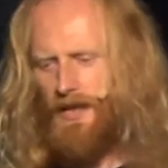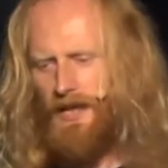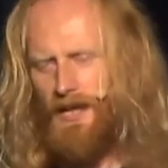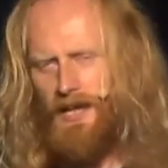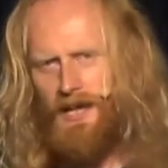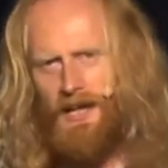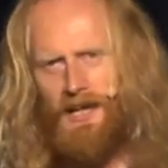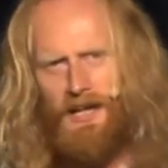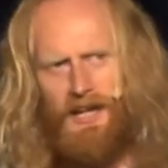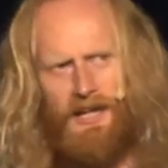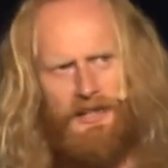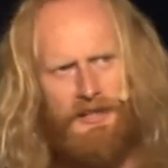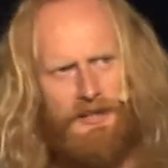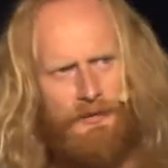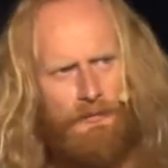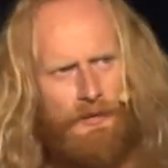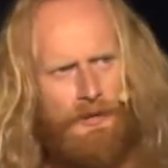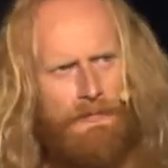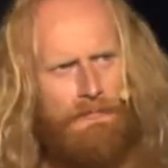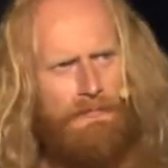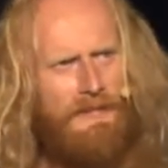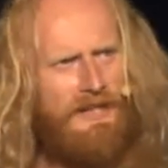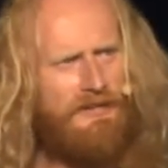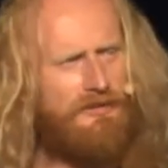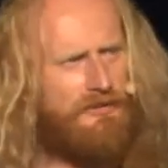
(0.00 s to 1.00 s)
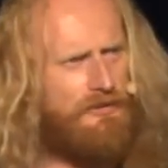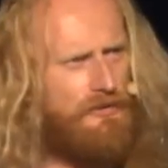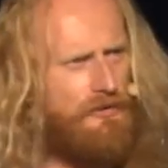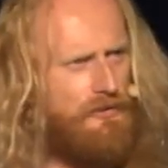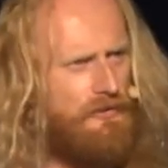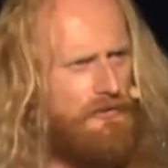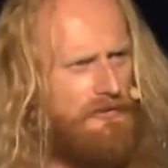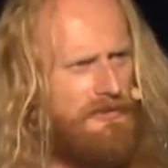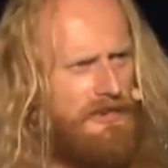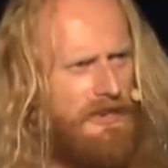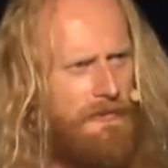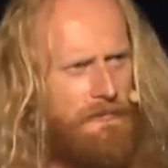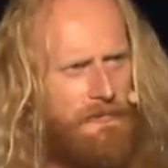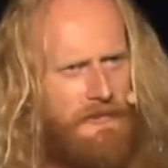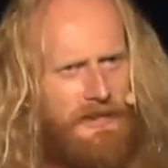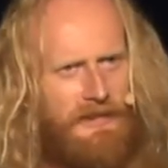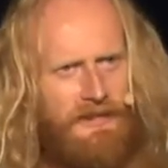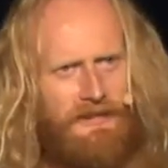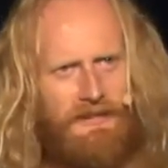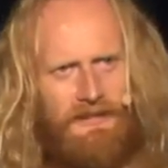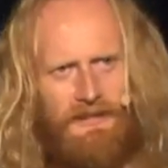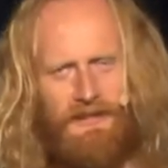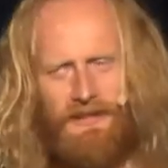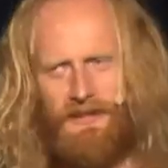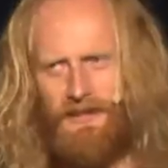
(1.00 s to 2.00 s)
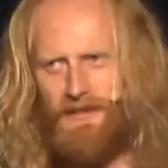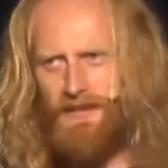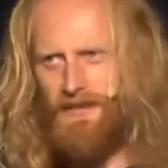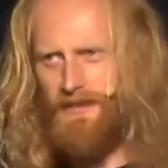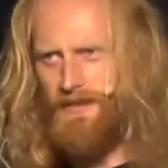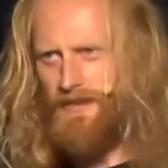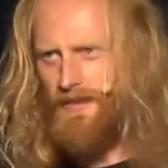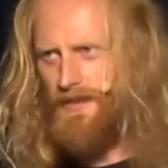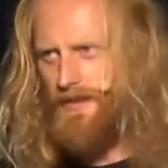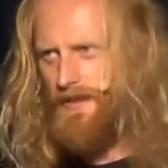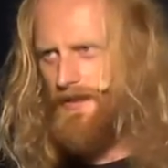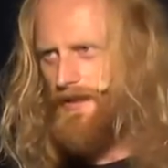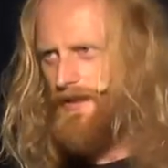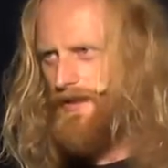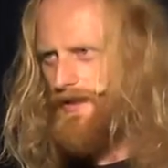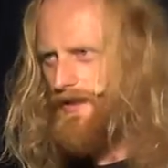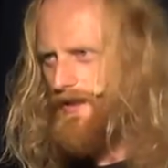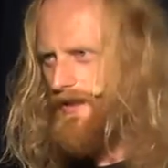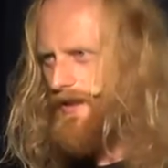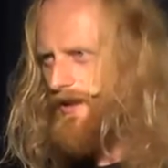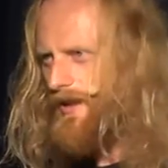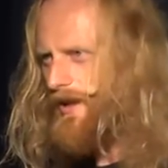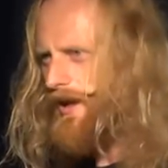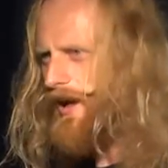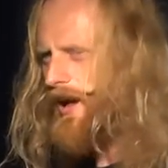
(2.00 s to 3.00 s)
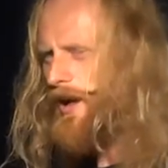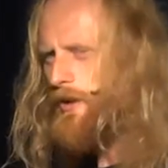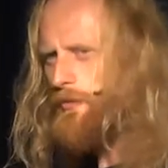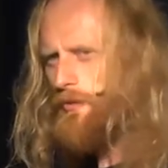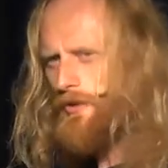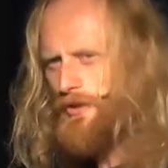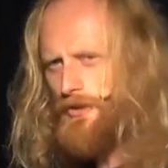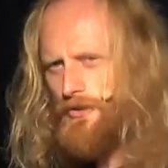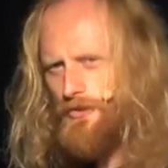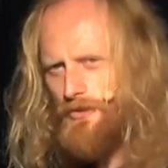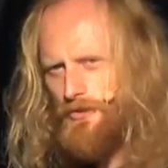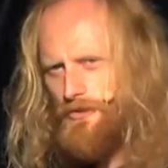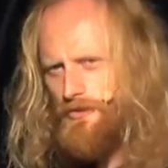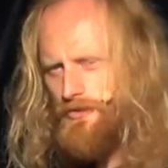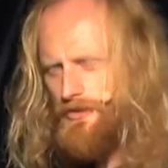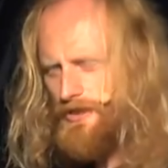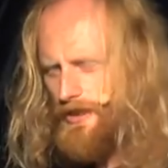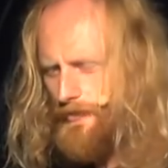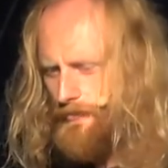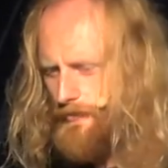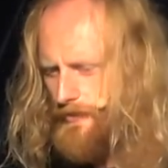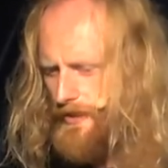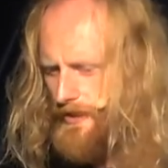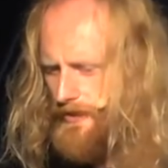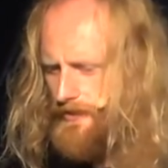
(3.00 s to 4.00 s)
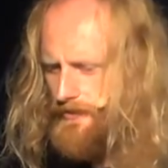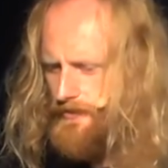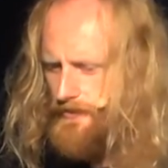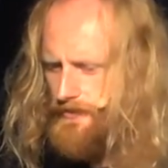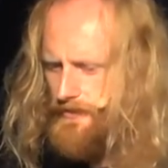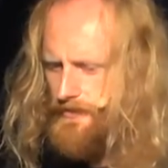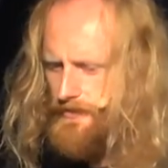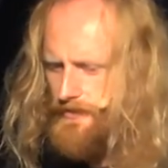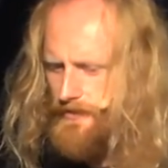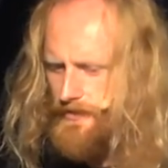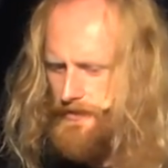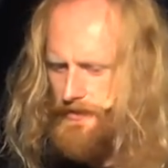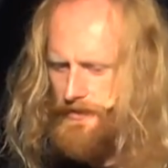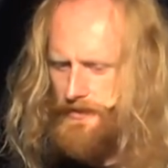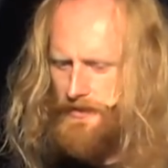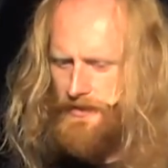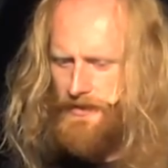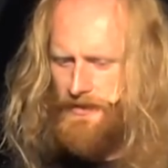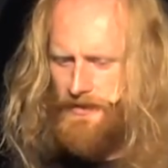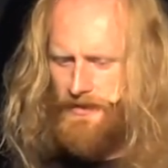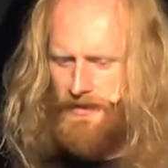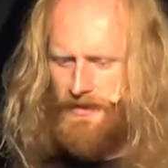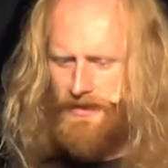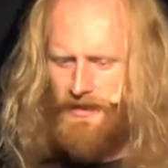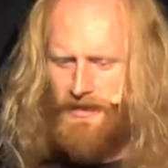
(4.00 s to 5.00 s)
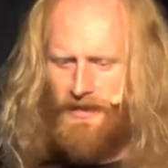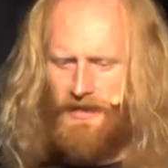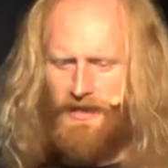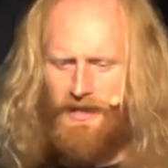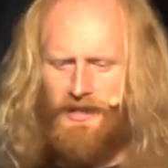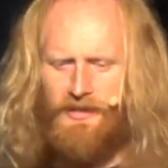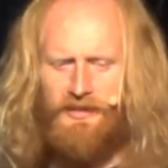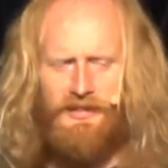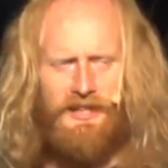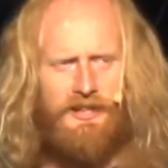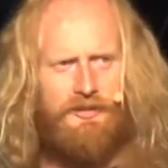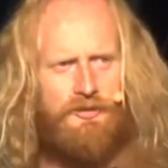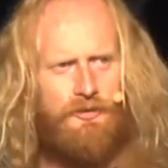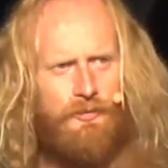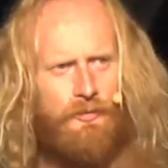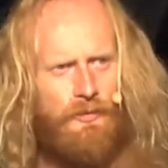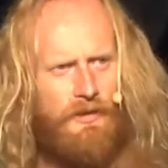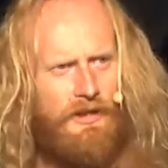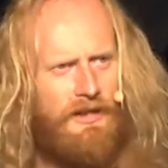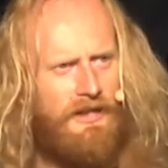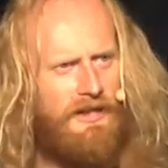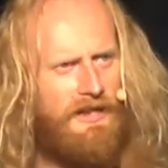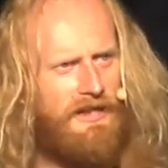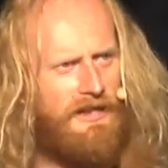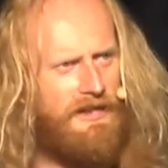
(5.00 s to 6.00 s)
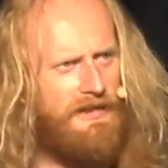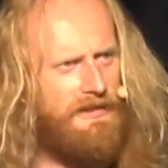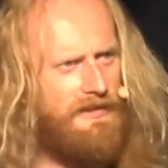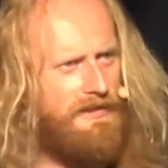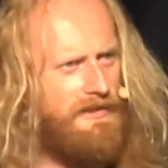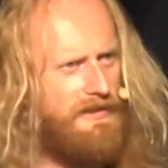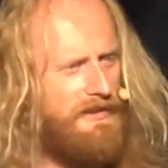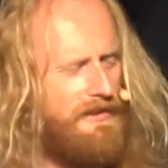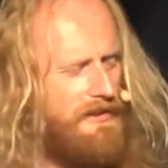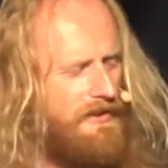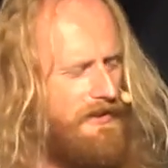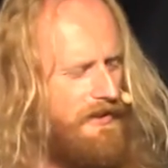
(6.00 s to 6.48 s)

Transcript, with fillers: uh, and that we must do something. I want to do something. And that's why